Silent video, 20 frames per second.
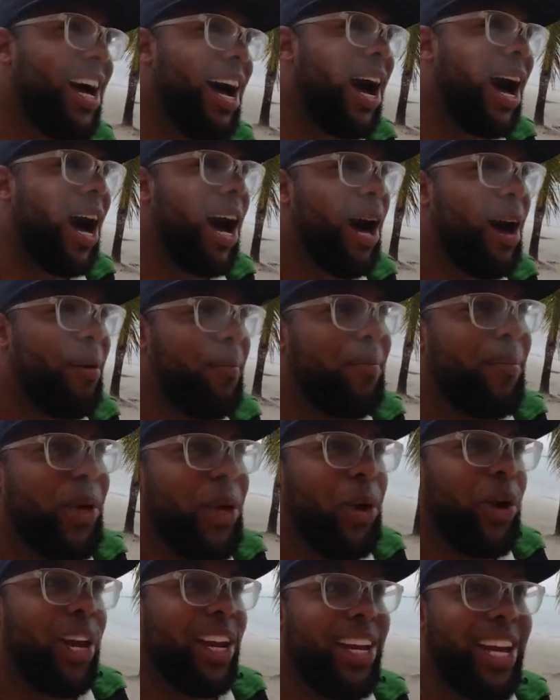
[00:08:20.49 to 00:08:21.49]
Um,
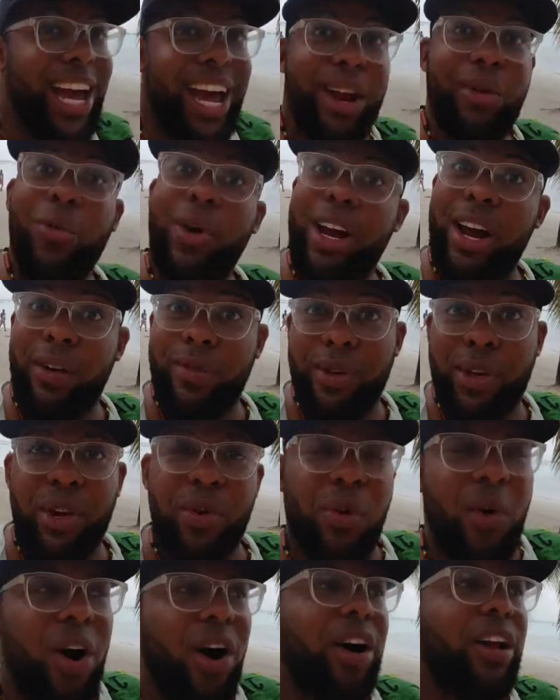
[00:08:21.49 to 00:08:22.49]
you can get whatever you
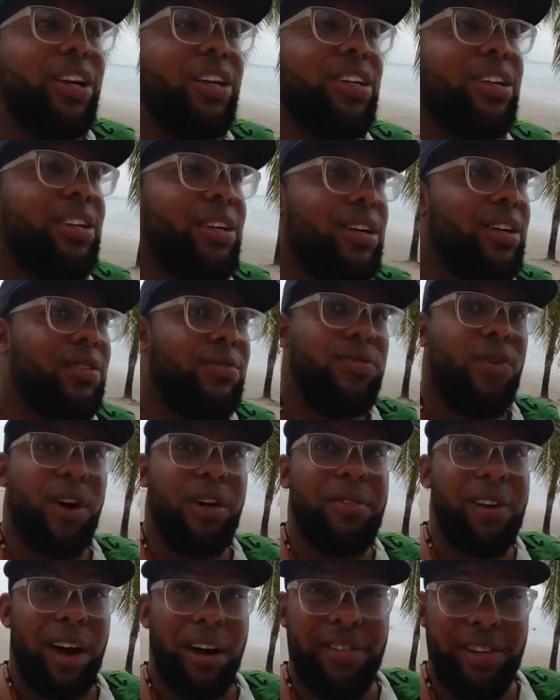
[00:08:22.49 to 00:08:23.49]
want for
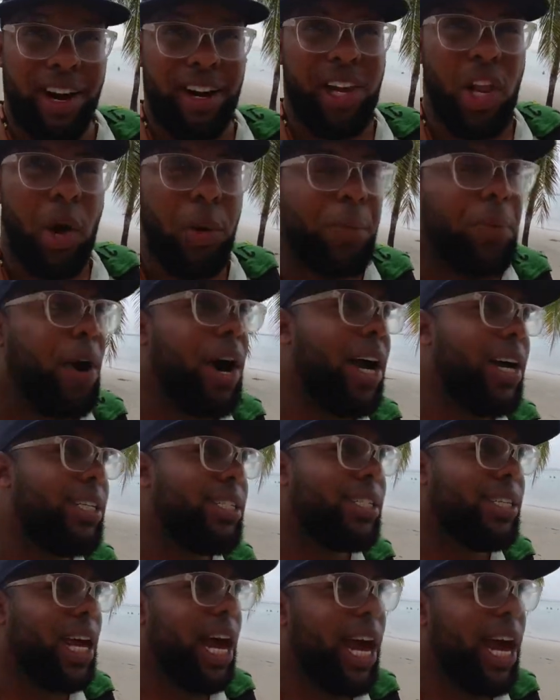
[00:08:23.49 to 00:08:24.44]
a very, very low price.